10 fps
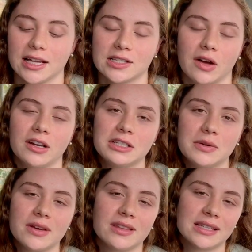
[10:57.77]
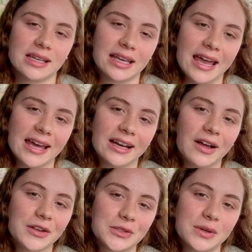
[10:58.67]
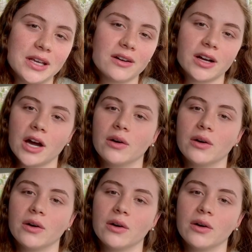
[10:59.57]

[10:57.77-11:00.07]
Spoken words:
started doing this again also a year ago,